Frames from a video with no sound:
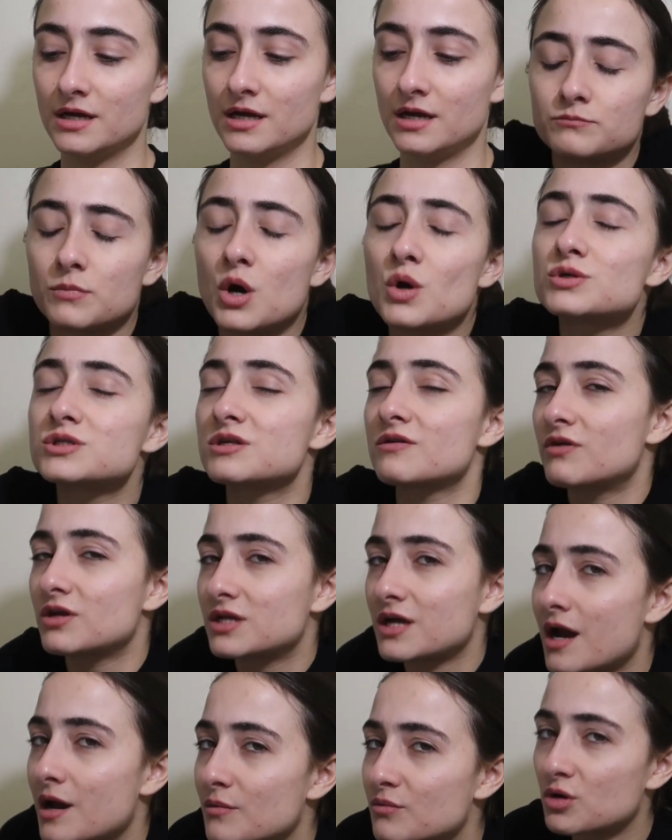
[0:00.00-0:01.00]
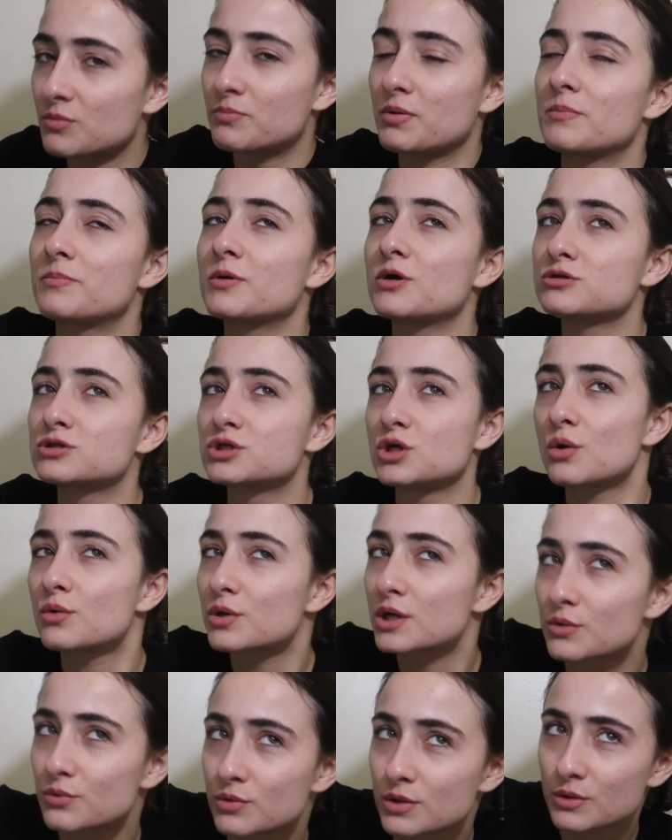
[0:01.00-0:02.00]
most of the time when people
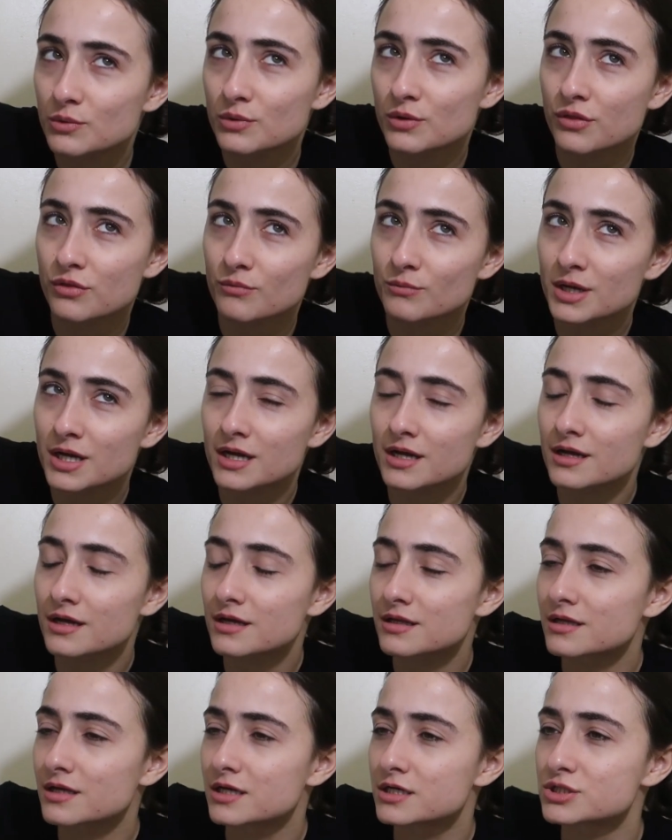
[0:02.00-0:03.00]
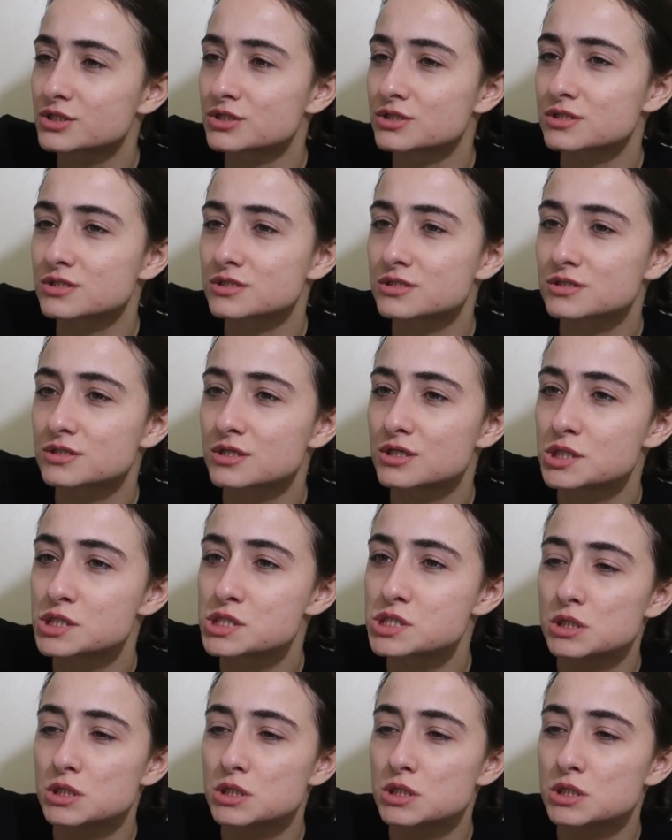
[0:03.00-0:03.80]
don't agree with me they just